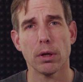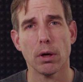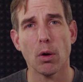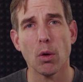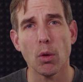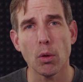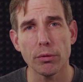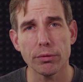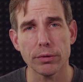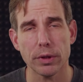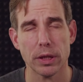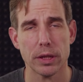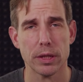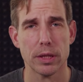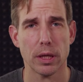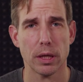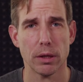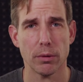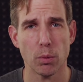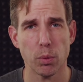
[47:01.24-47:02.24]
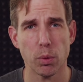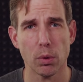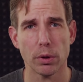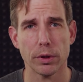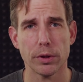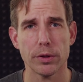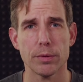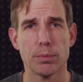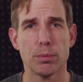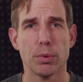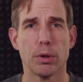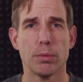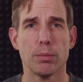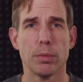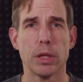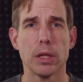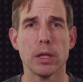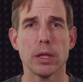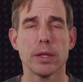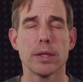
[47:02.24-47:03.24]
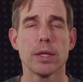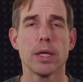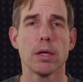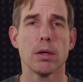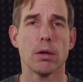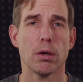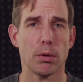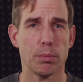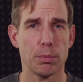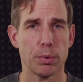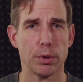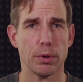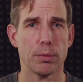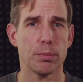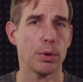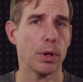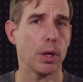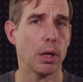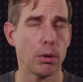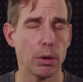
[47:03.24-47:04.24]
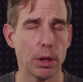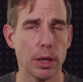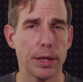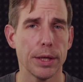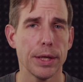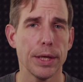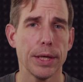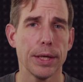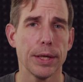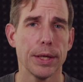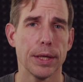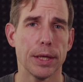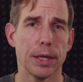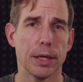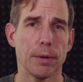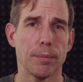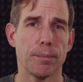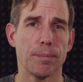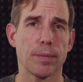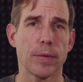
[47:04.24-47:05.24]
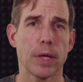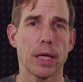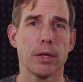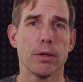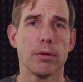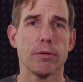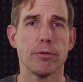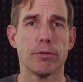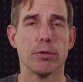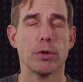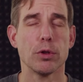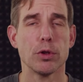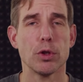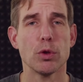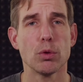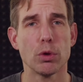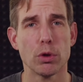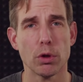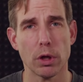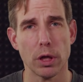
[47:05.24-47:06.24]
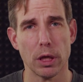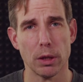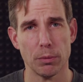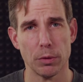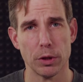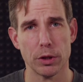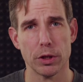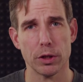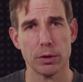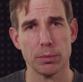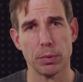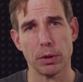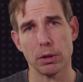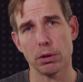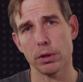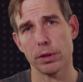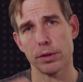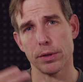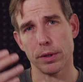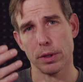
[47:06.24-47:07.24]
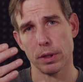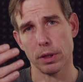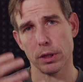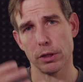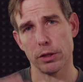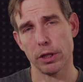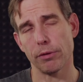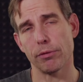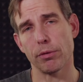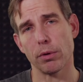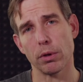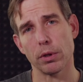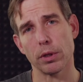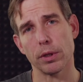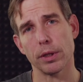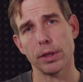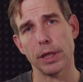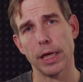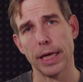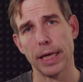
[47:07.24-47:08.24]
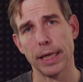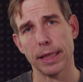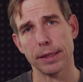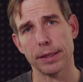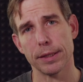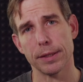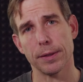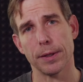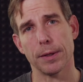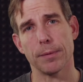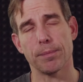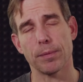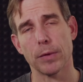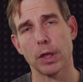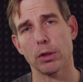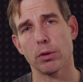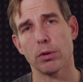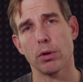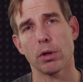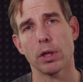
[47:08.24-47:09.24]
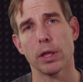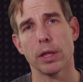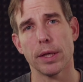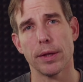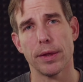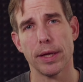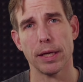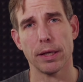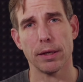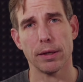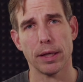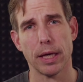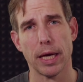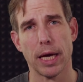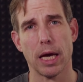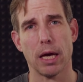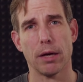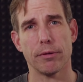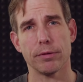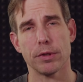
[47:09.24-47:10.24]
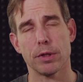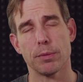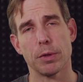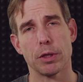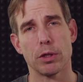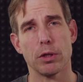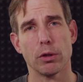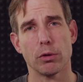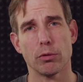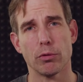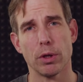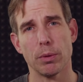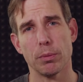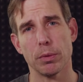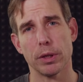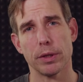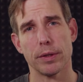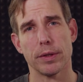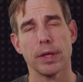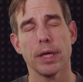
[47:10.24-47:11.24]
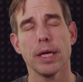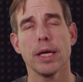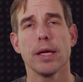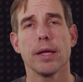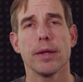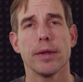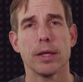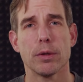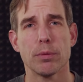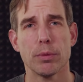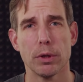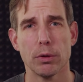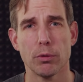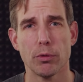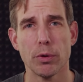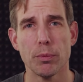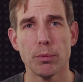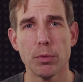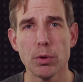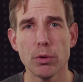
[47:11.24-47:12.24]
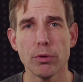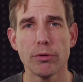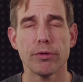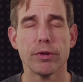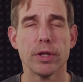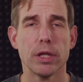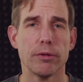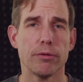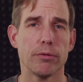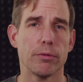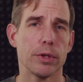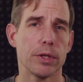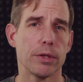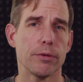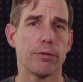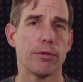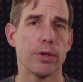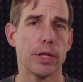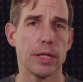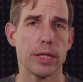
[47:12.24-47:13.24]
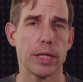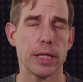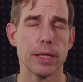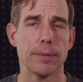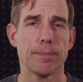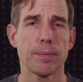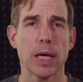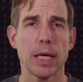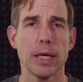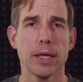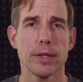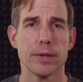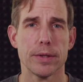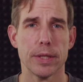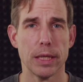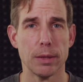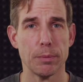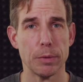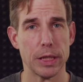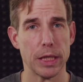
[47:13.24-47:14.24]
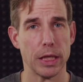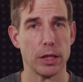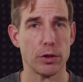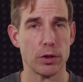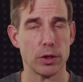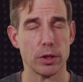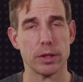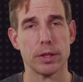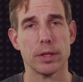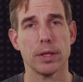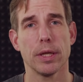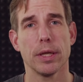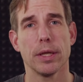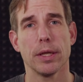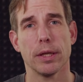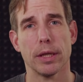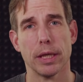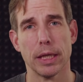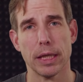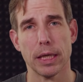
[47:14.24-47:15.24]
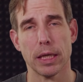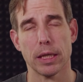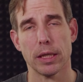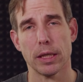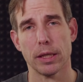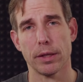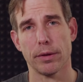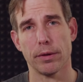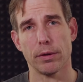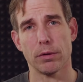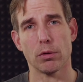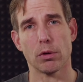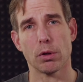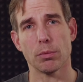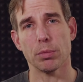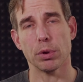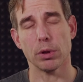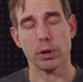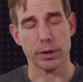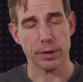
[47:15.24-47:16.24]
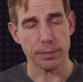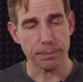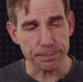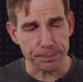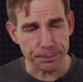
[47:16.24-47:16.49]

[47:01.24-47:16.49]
often as I want per minute or per hour for new Docker images, because JFrog and Docker, they have a special agreement that will remove, even with a free tier, the limitations regarding the Docker pulls.